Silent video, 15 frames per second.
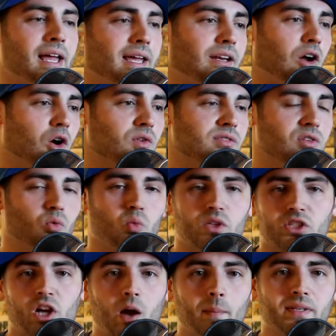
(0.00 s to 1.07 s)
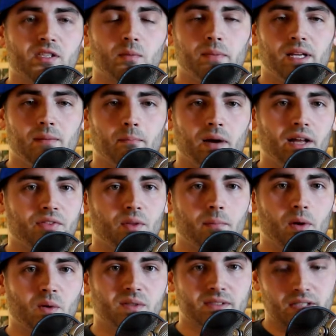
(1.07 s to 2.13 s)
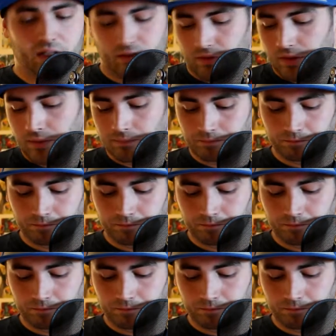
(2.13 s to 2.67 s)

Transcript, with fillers: and also which comics are being bought the most of.